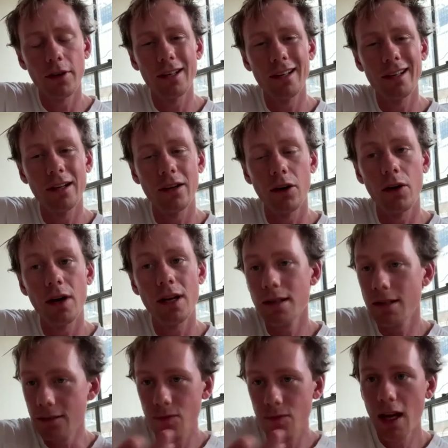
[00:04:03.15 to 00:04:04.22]
And
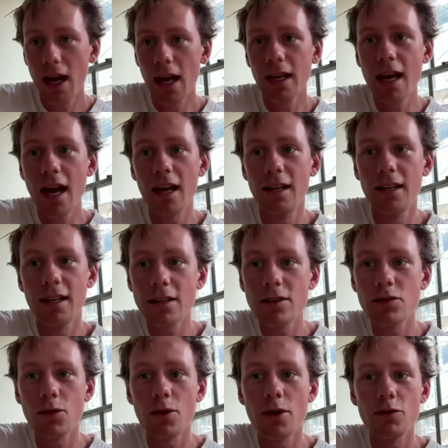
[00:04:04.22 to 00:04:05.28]
again, that's
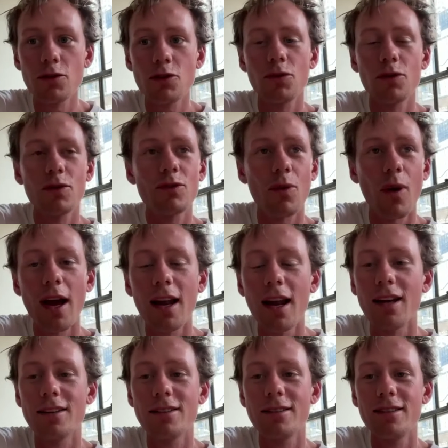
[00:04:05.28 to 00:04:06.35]
sort of Twilight.